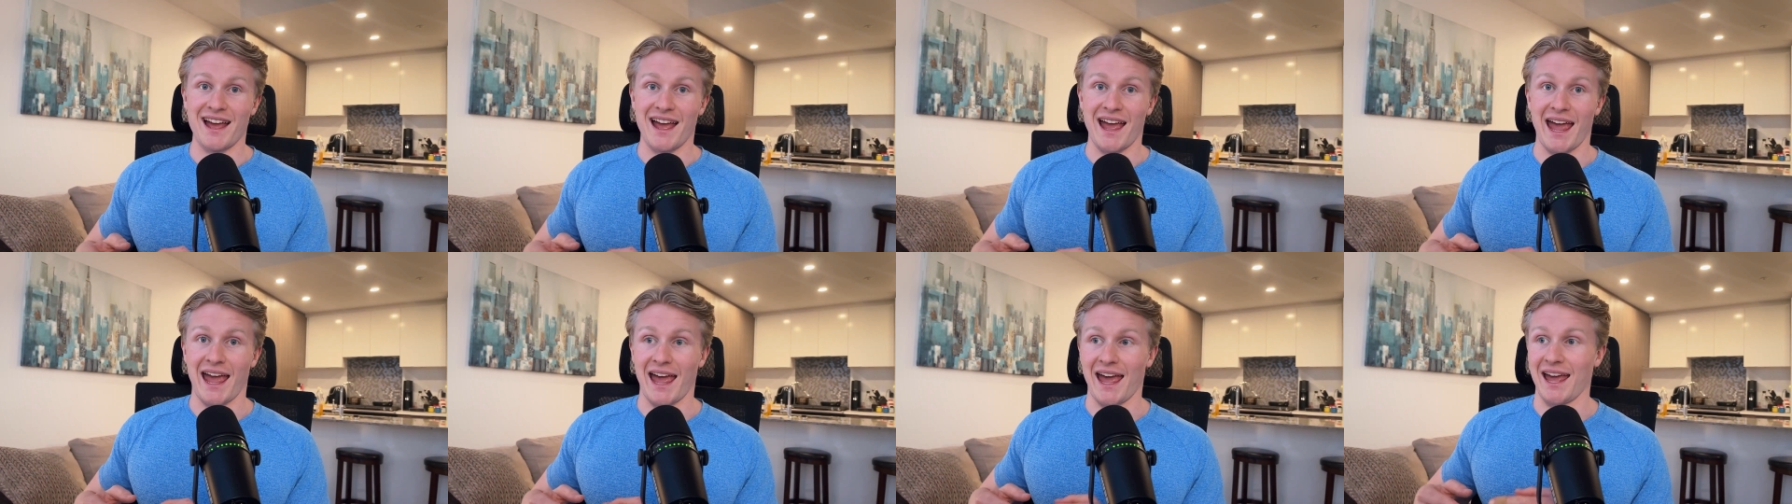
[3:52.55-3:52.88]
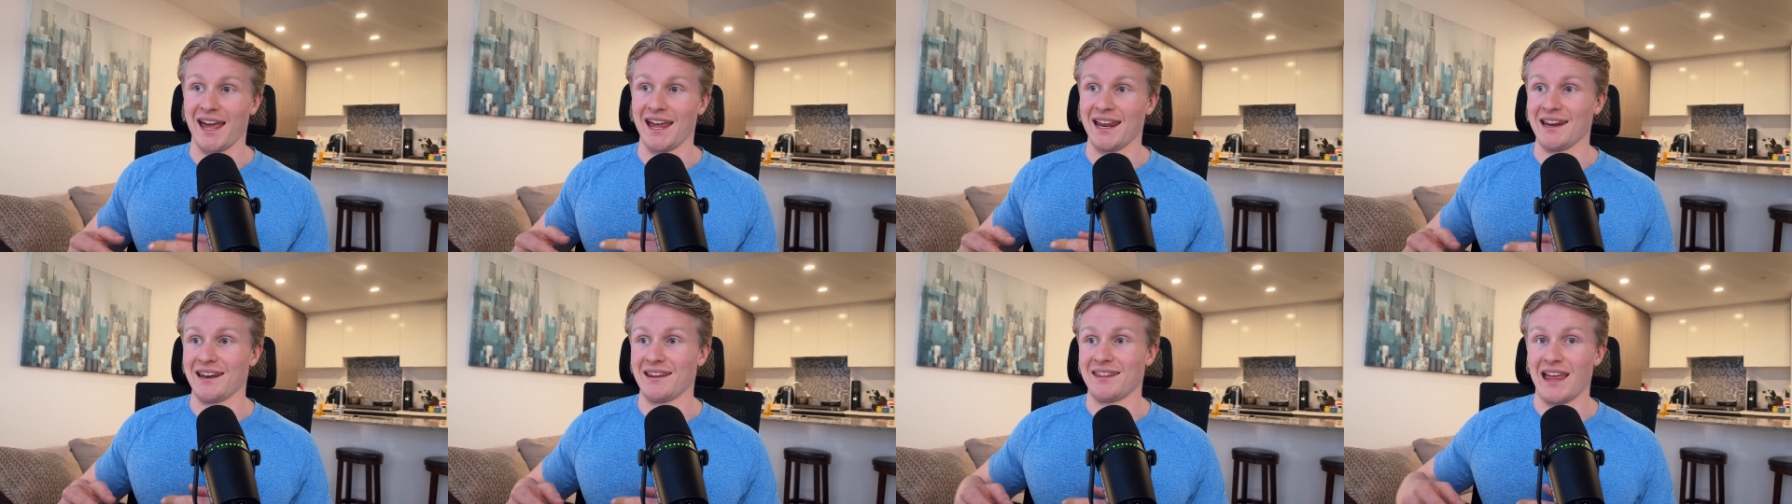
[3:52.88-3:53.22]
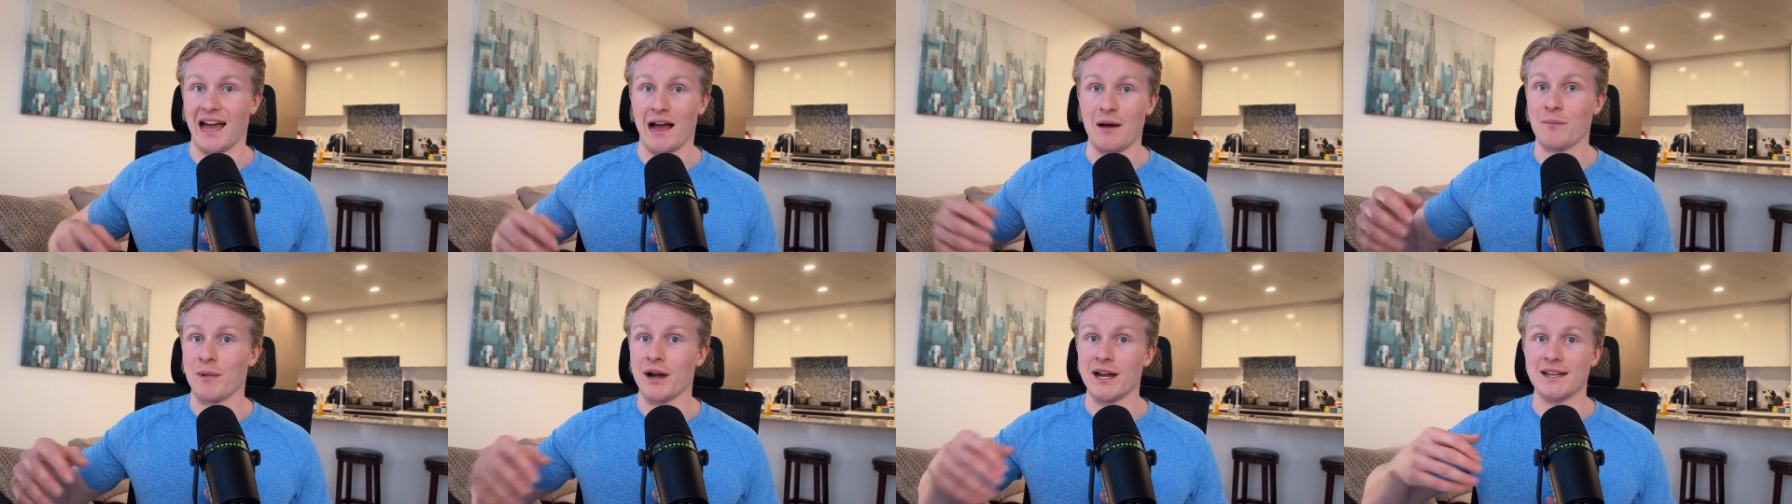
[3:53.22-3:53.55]
and
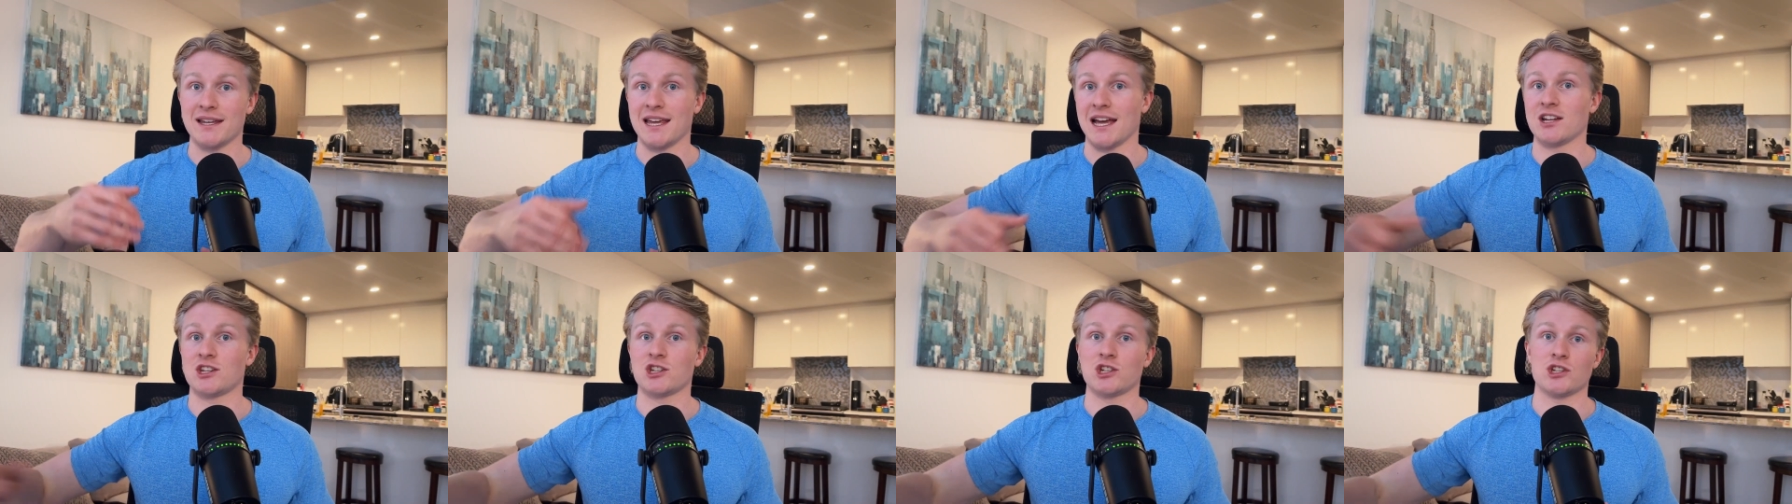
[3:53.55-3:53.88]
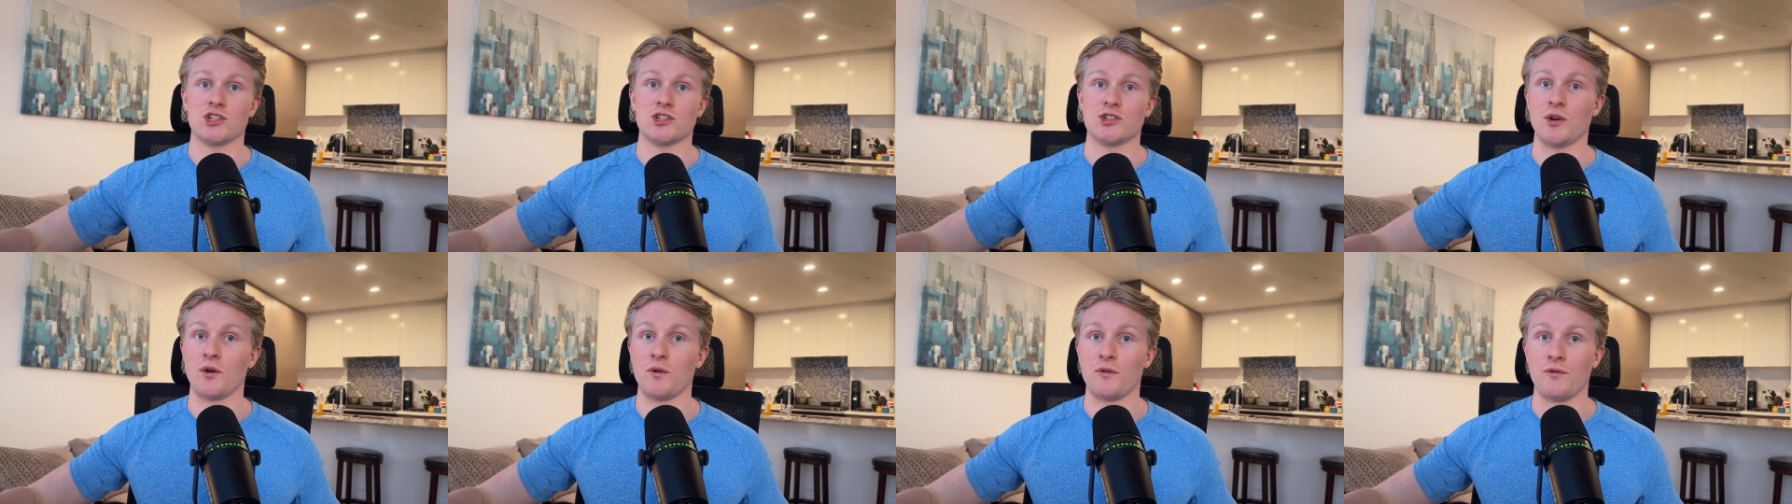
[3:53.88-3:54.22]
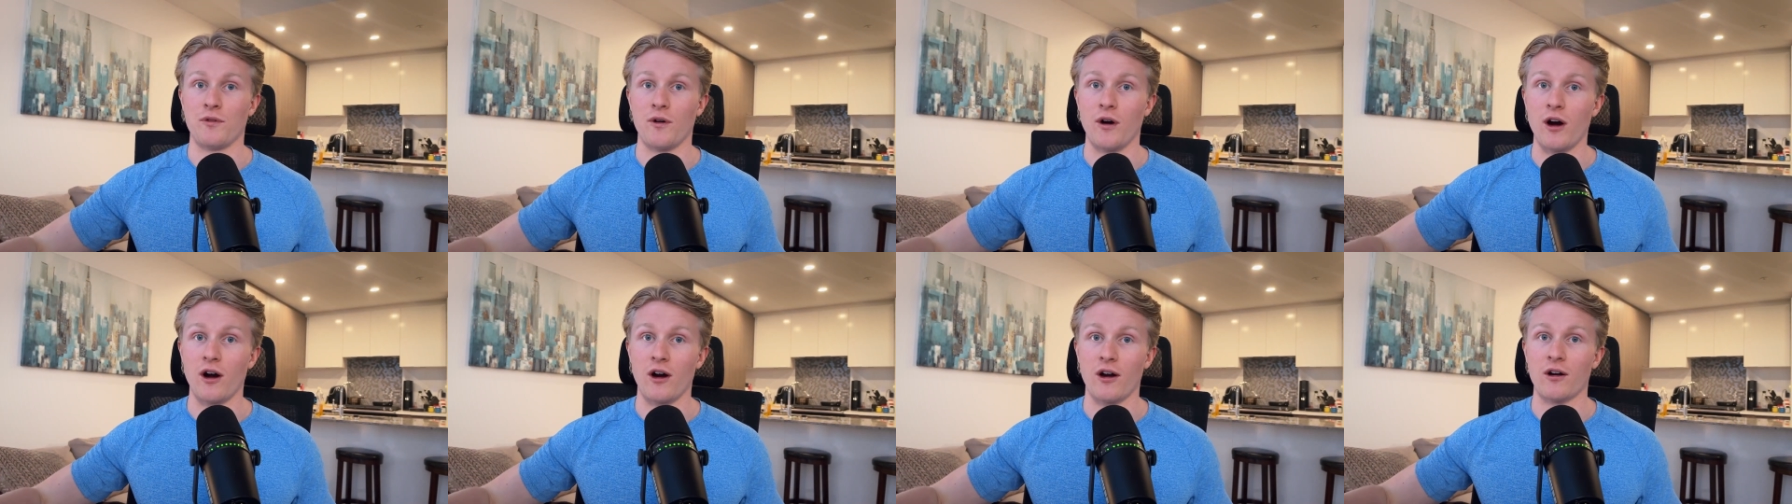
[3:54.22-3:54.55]
that might get you so
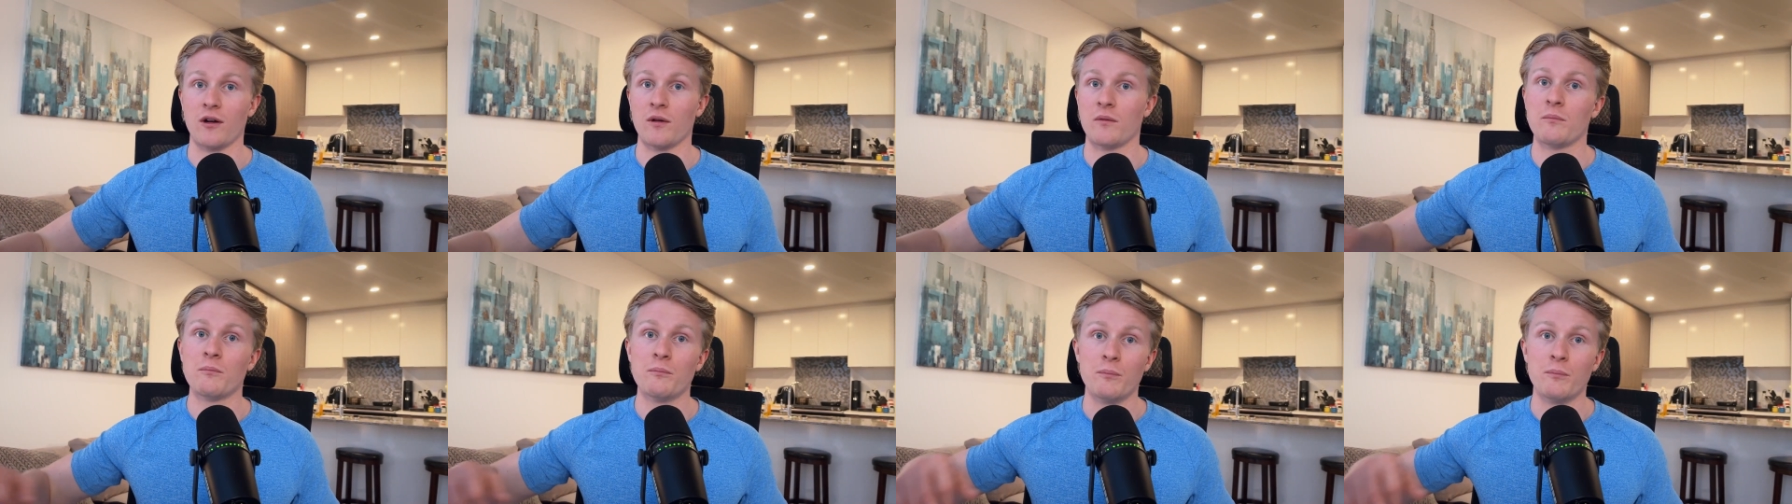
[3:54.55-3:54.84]
far,